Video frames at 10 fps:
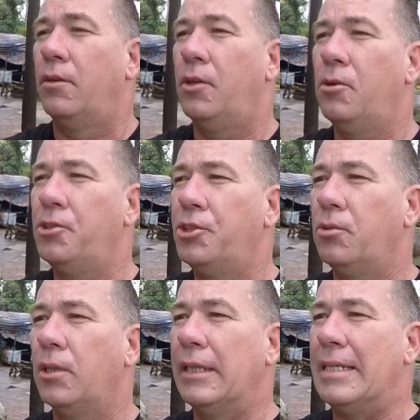
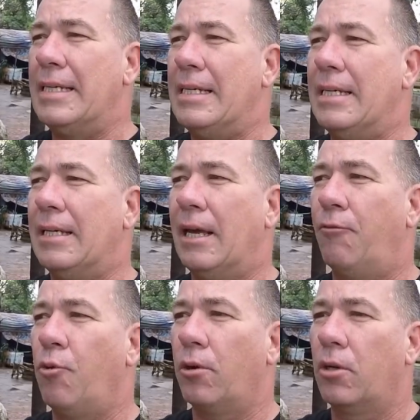Usually,
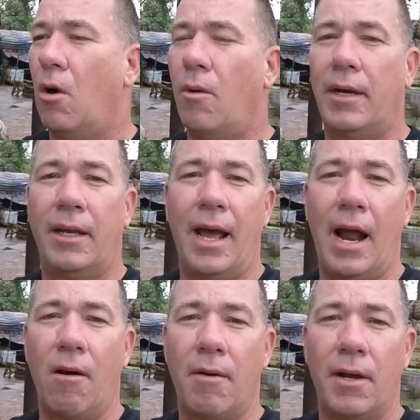if we're going in an
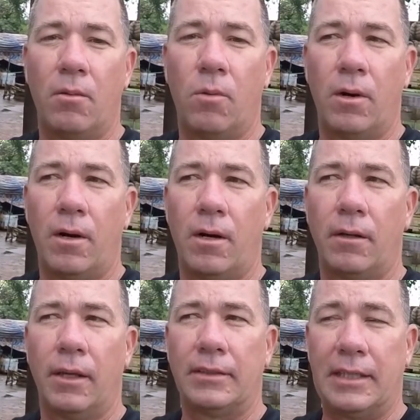area where
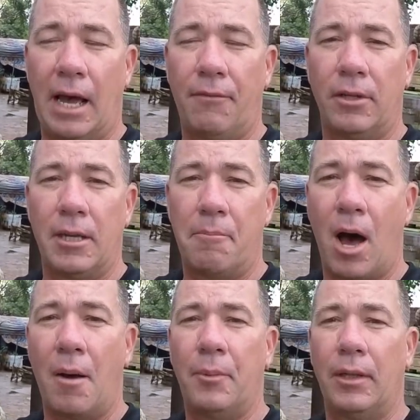it's heavily
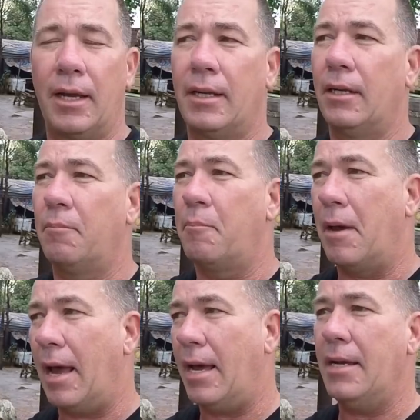populated,
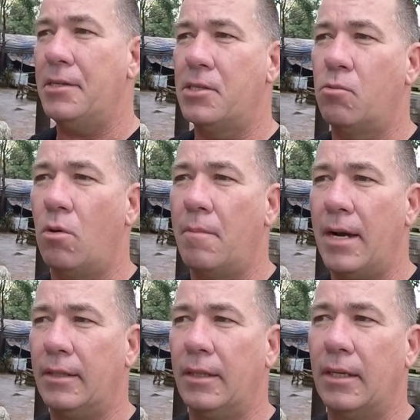Paige will
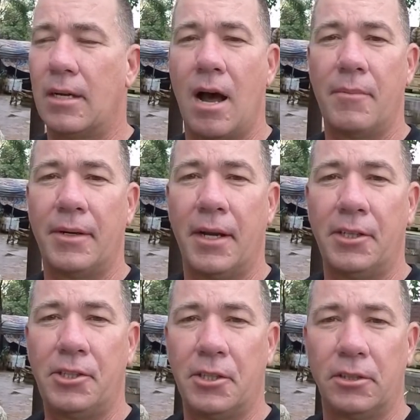make the
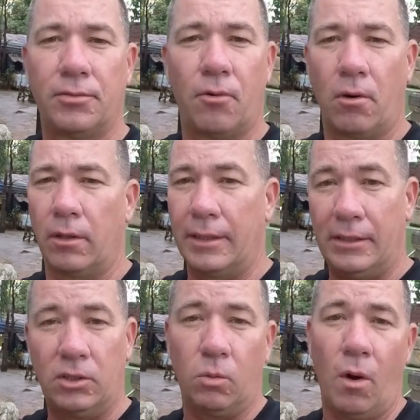accommodations for at
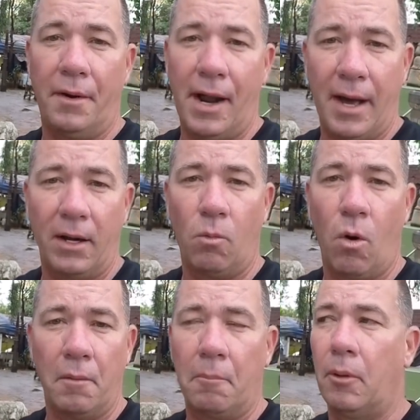least one night at
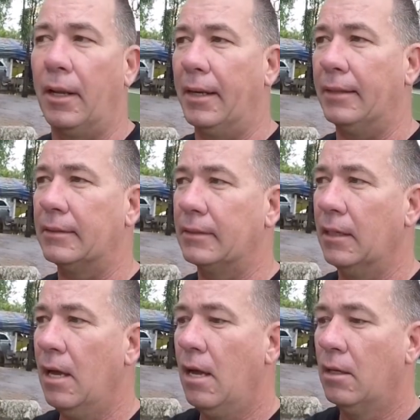one place.
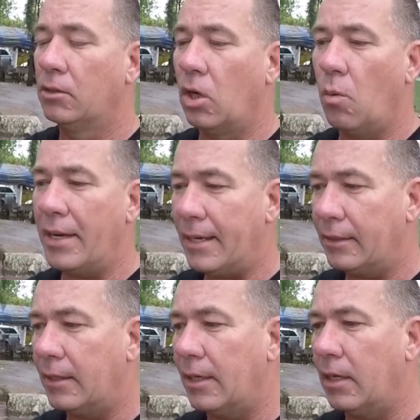So we
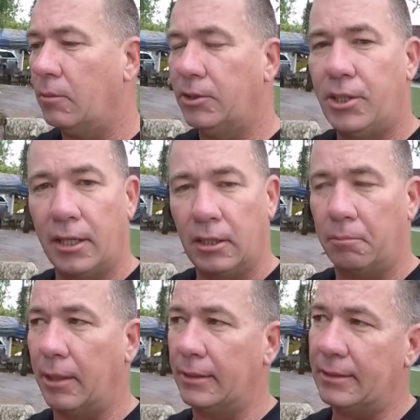get there, we check the
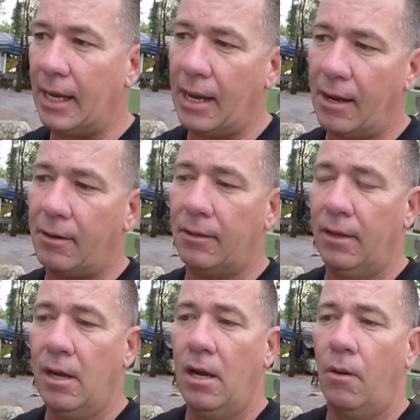place out,
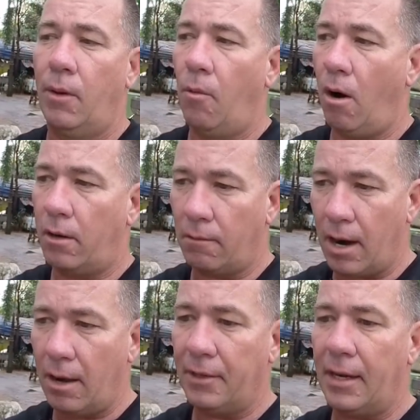we walk
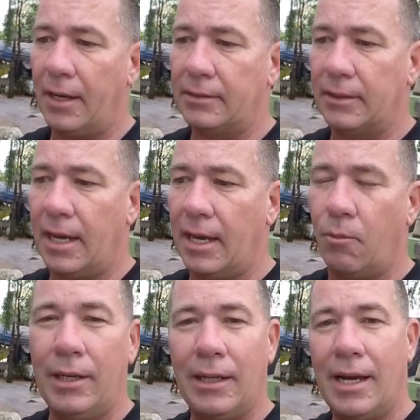around the next day.
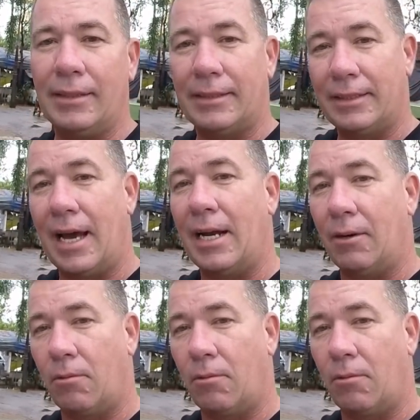We like to kind